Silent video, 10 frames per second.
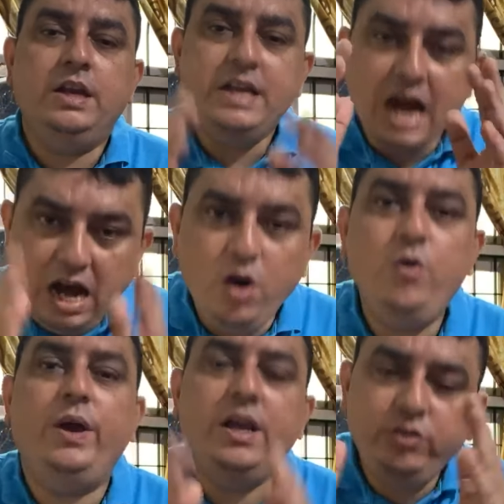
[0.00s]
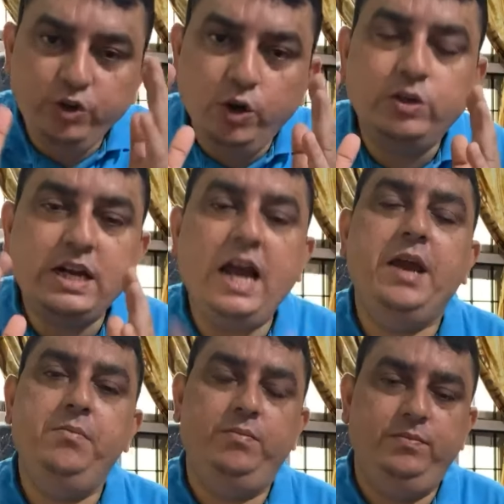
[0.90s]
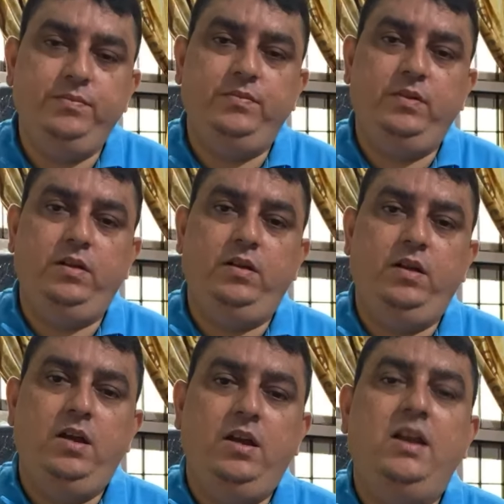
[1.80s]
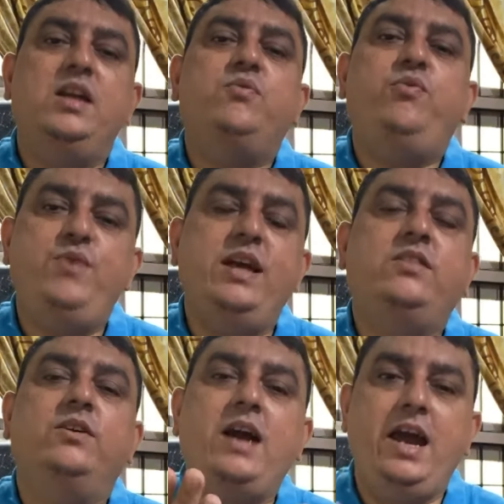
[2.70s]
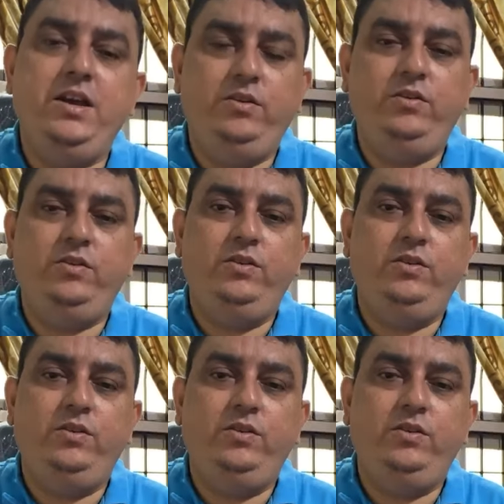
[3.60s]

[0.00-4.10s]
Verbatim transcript: now is your time. Let faith arise.